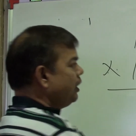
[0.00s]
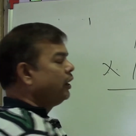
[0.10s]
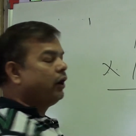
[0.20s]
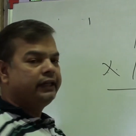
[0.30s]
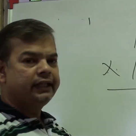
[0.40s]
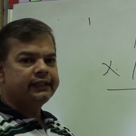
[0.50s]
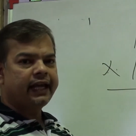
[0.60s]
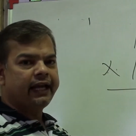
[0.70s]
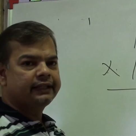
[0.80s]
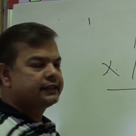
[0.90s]
Now in this
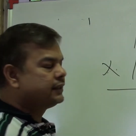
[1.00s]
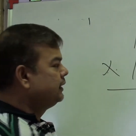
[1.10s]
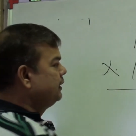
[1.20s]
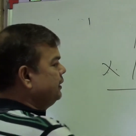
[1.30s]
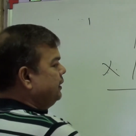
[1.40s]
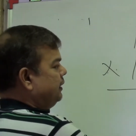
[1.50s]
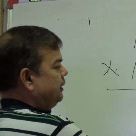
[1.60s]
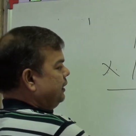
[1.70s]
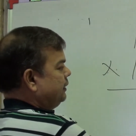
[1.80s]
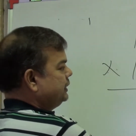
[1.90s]
case,
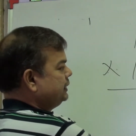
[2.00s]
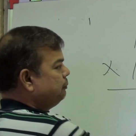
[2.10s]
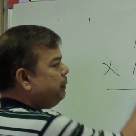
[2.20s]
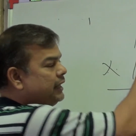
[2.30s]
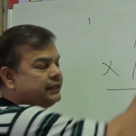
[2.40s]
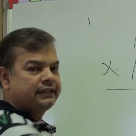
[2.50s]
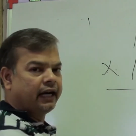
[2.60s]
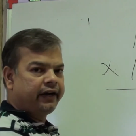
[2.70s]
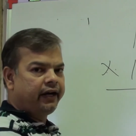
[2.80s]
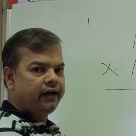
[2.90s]
since the base is
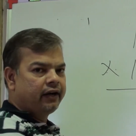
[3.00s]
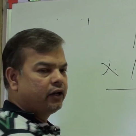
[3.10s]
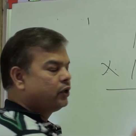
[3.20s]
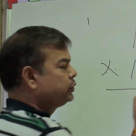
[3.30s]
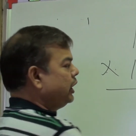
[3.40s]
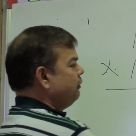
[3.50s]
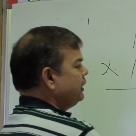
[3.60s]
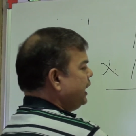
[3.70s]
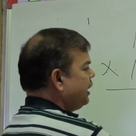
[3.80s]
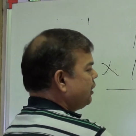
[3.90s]
100, so I will
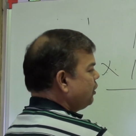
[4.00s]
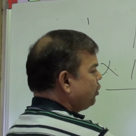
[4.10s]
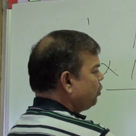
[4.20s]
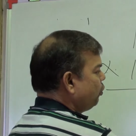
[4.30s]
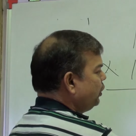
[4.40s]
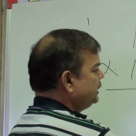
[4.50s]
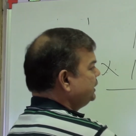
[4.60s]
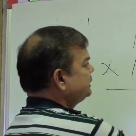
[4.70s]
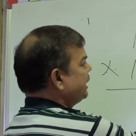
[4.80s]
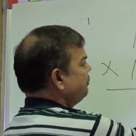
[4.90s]
take 2
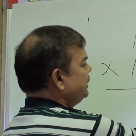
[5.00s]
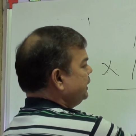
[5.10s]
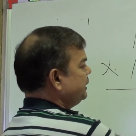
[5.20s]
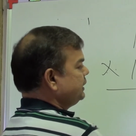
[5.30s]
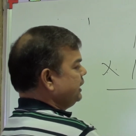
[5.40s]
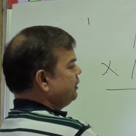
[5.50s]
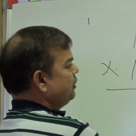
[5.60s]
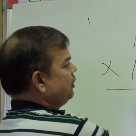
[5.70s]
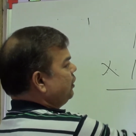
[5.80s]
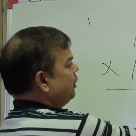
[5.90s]
digits simultaneously.
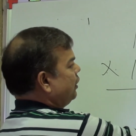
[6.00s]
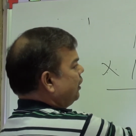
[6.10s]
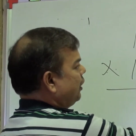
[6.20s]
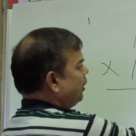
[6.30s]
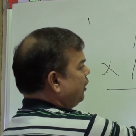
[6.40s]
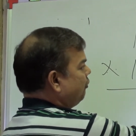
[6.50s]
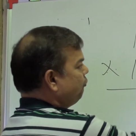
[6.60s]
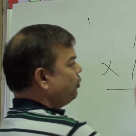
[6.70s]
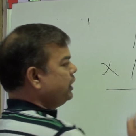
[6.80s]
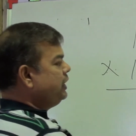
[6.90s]

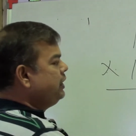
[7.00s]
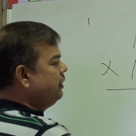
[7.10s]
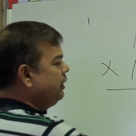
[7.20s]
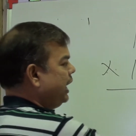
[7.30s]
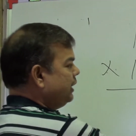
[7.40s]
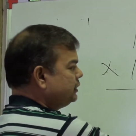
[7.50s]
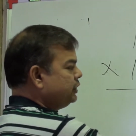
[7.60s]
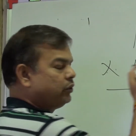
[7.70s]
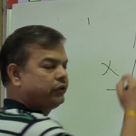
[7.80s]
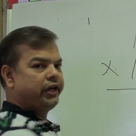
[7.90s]
14 here and
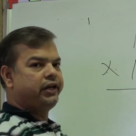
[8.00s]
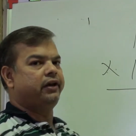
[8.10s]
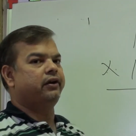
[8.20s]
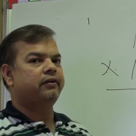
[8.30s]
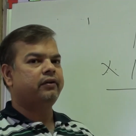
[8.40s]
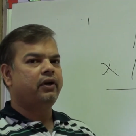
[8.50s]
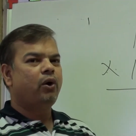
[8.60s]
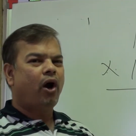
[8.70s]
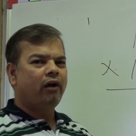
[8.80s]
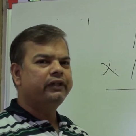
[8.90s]
03 here.
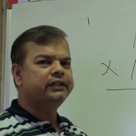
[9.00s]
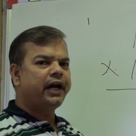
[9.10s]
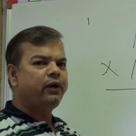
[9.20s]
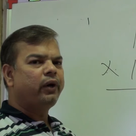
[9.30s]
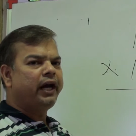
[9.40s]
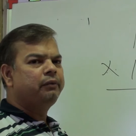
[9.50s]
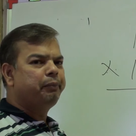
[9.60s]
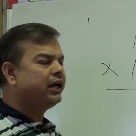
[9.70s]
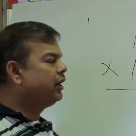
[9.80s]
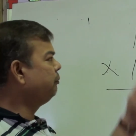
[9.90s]
Always try to write
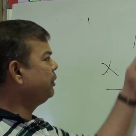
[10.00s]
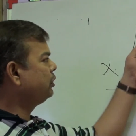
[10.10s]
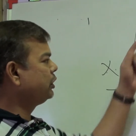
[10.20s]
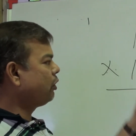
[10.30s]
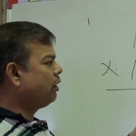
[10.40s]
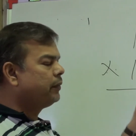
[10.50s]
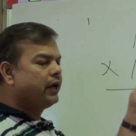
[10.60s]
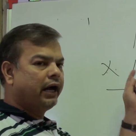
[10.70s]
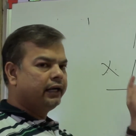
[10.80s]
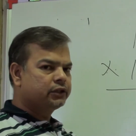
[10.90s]
bigger number on the top
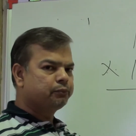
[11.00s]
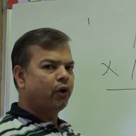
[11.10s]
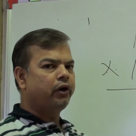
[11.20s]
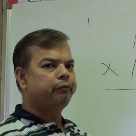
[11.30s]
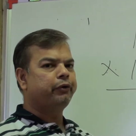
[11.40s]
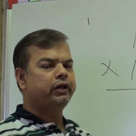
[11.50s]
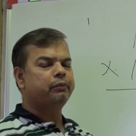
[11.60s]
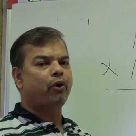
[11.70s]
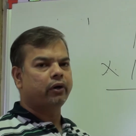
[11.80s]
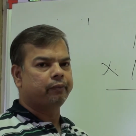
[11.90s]
and a smaller number on the
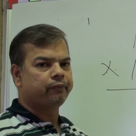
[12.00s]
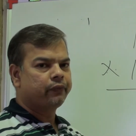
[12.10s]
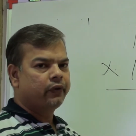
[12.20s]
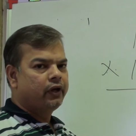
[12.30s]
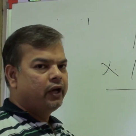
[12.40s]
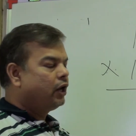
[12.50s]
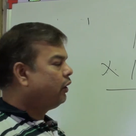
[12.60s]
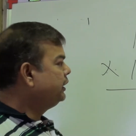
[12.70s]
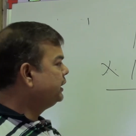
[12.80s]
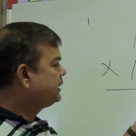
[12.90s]
bottom. Now
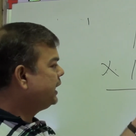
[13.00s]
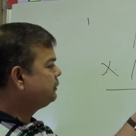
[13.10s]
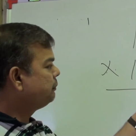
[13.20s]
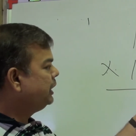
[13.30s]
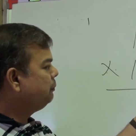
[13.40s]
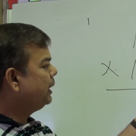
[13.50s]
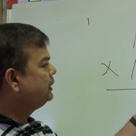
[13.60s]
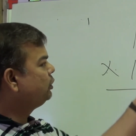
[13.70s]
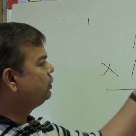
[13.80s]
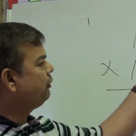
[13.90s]
in this case, multiply
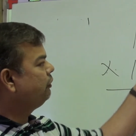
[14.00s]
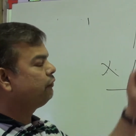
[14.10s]
03 with